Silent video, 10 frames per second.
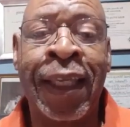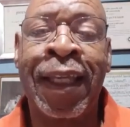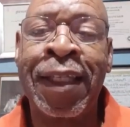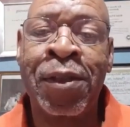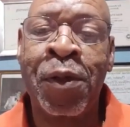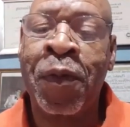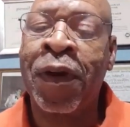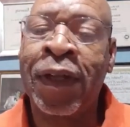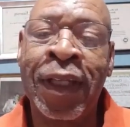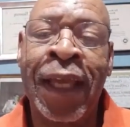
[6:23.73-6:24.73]
Thing is, you're
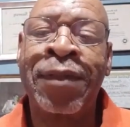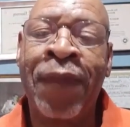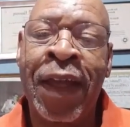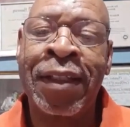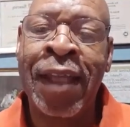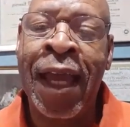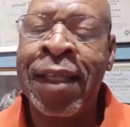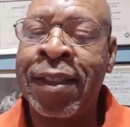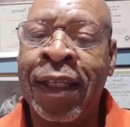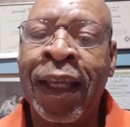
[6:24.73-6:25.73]
working. That's
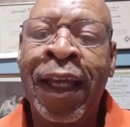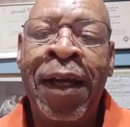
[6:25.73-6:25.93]
fantastic.